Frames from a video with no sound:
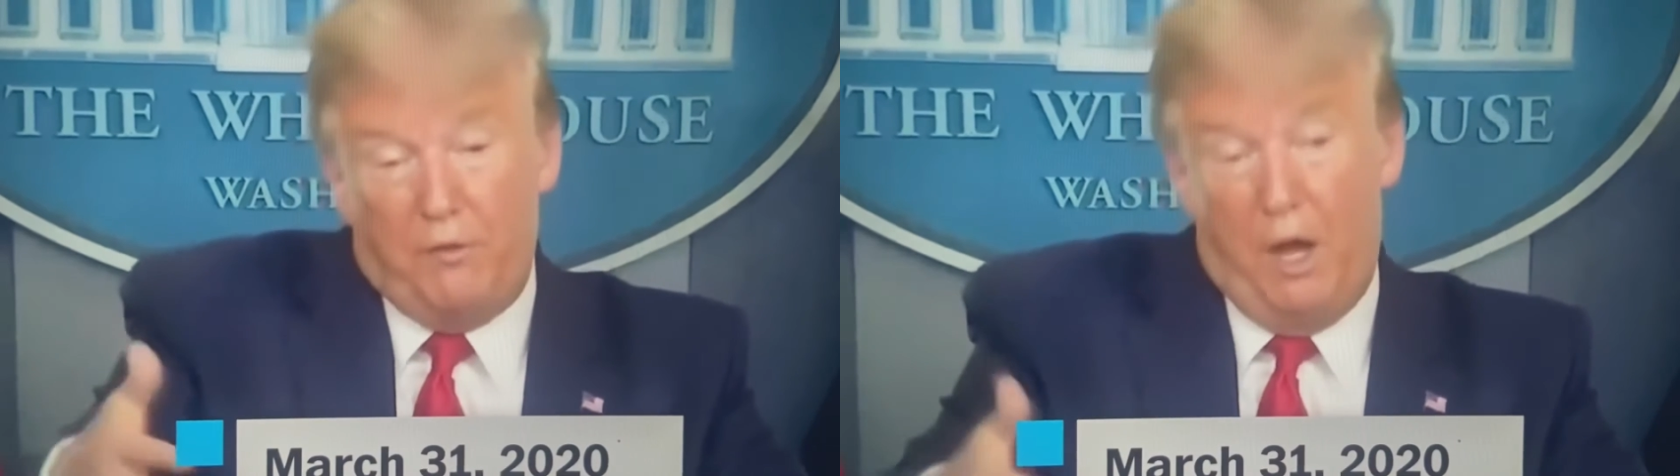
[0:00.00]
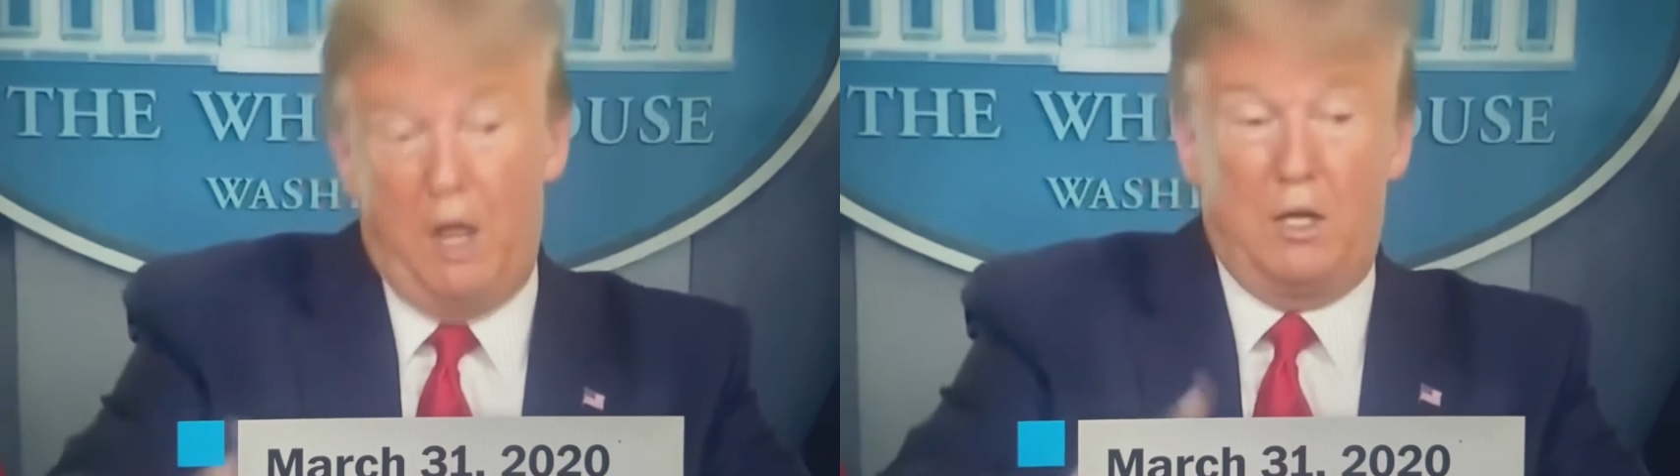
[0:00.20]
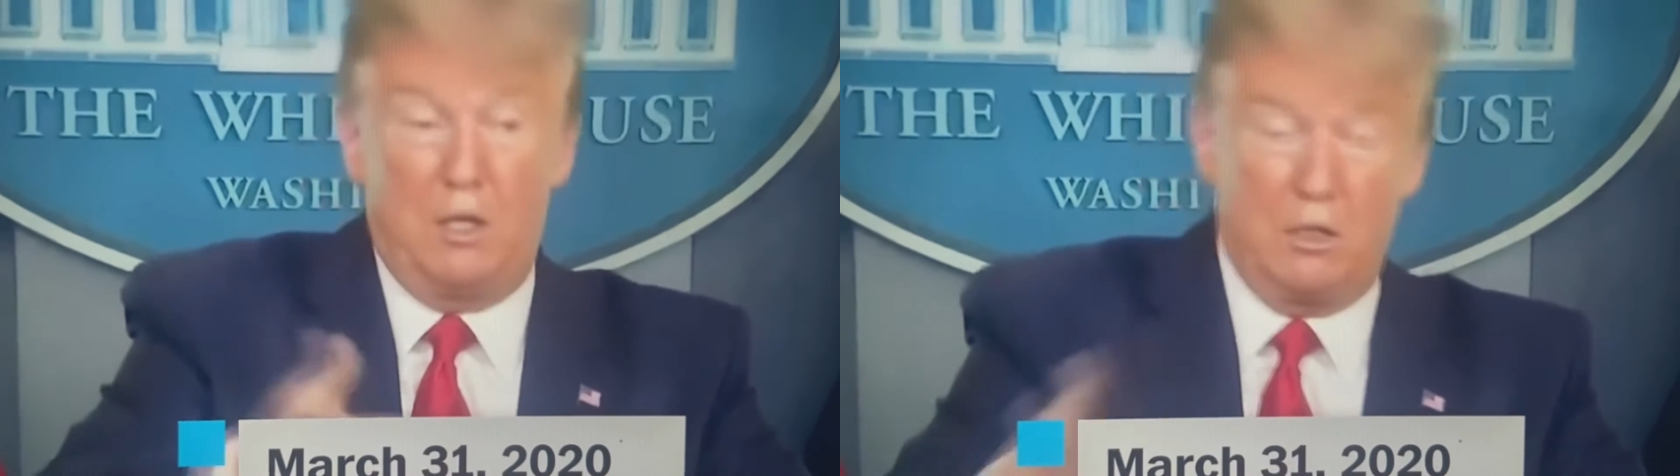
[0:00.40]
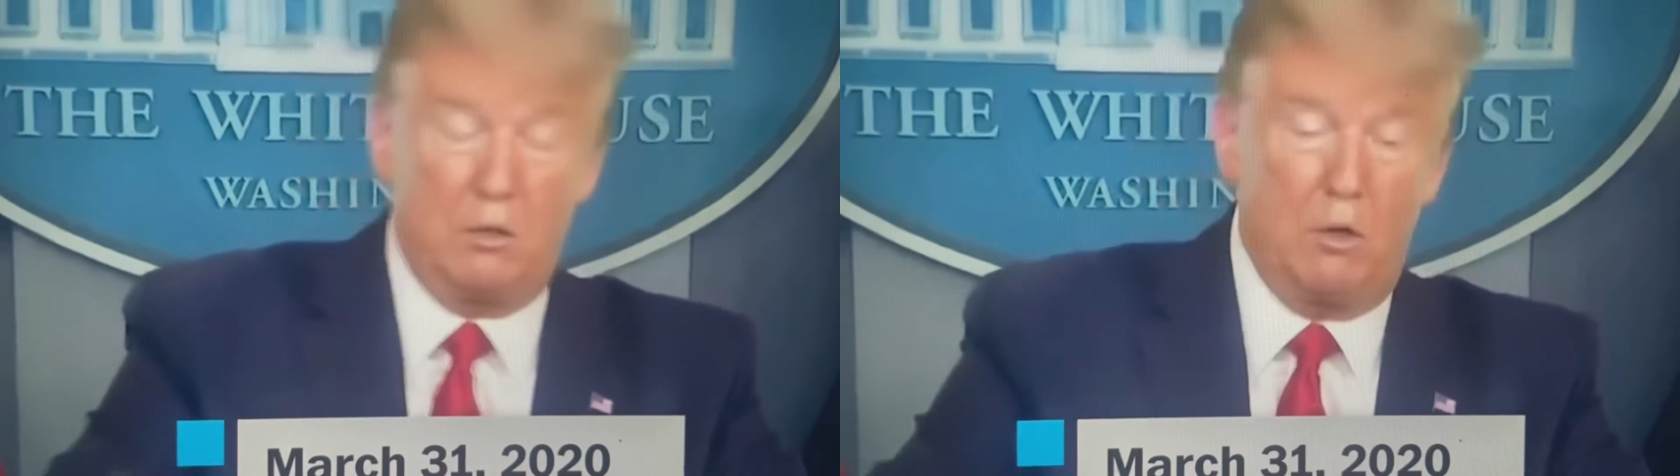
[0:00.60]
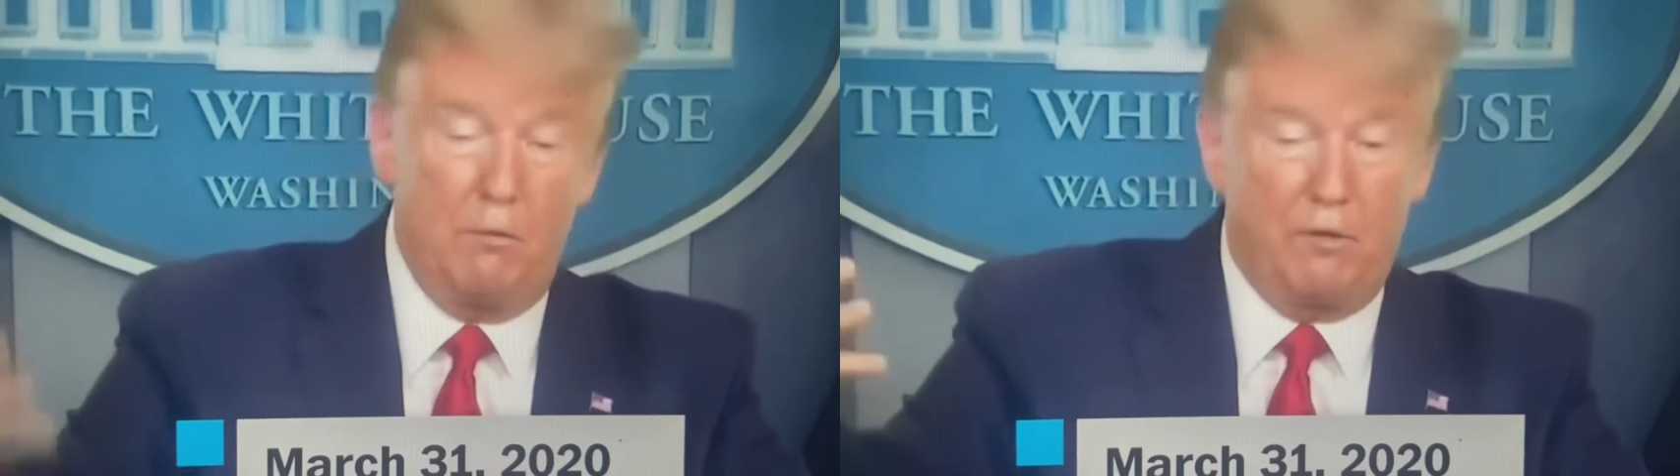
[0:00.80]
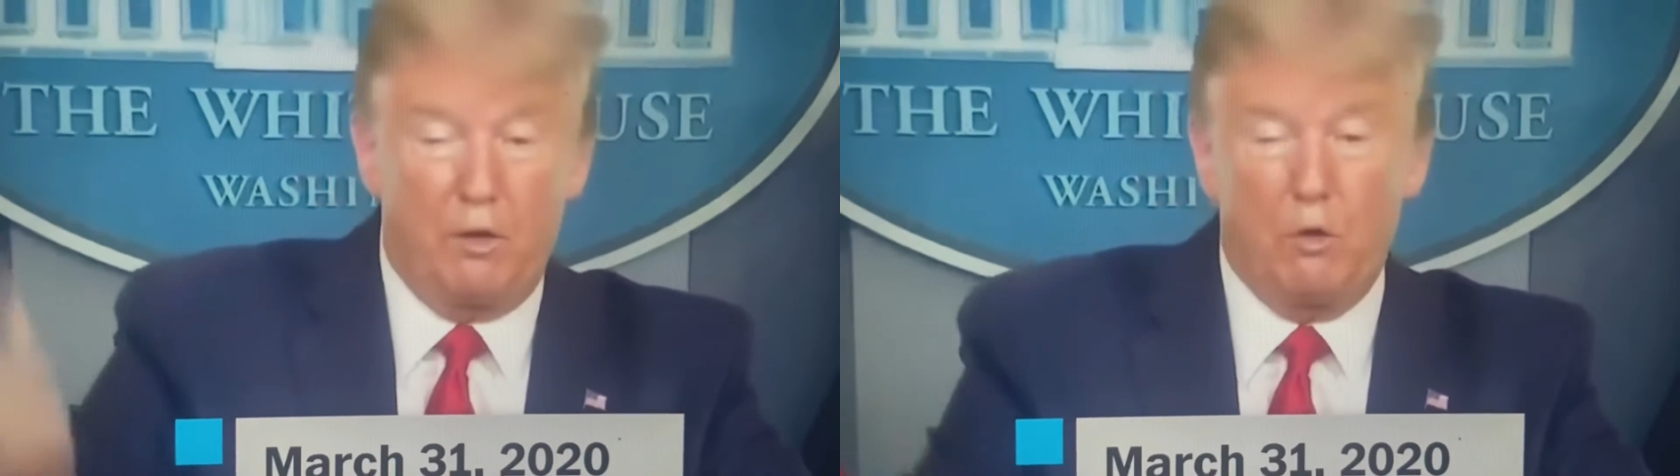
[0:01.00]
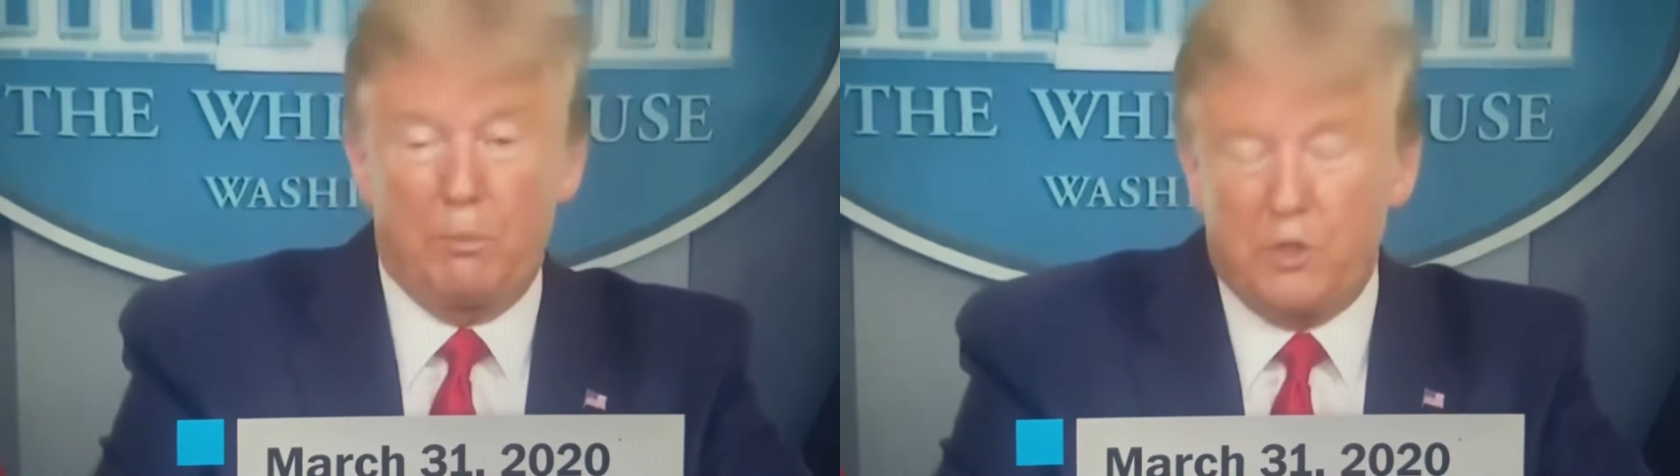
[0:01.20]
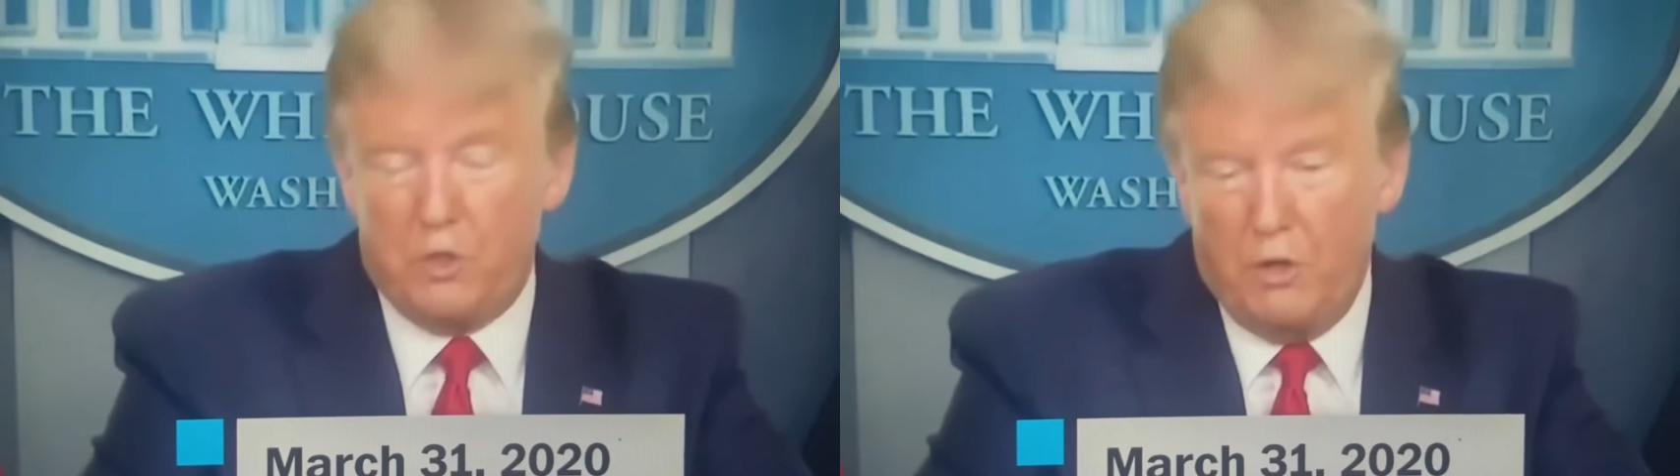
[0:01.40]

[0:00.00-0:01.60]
and if not, it hopefully